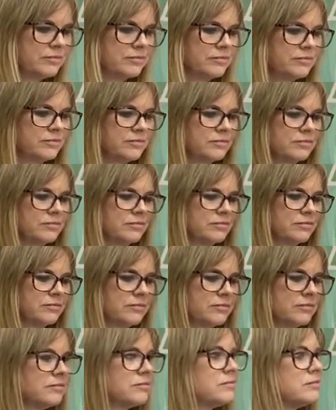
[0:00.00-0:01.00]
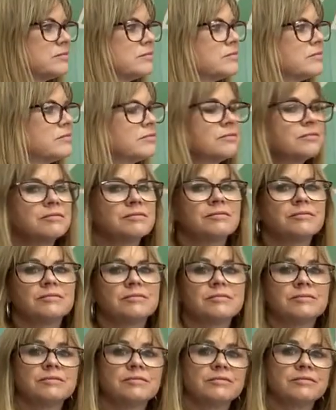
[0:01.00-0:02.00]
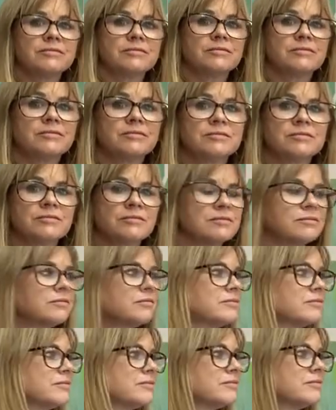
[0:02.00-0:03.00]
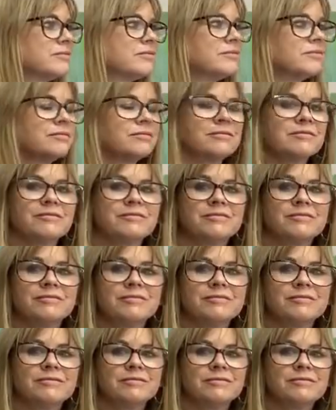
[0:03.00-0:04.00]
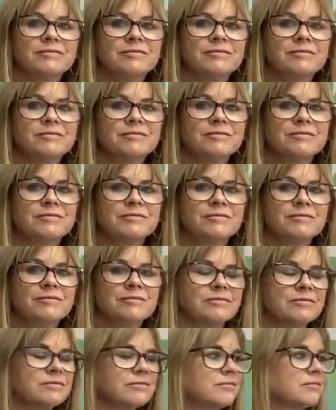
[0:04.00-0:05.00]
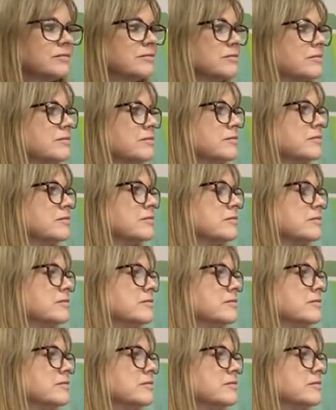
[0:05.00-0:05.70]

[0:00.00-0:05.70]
(not speaking)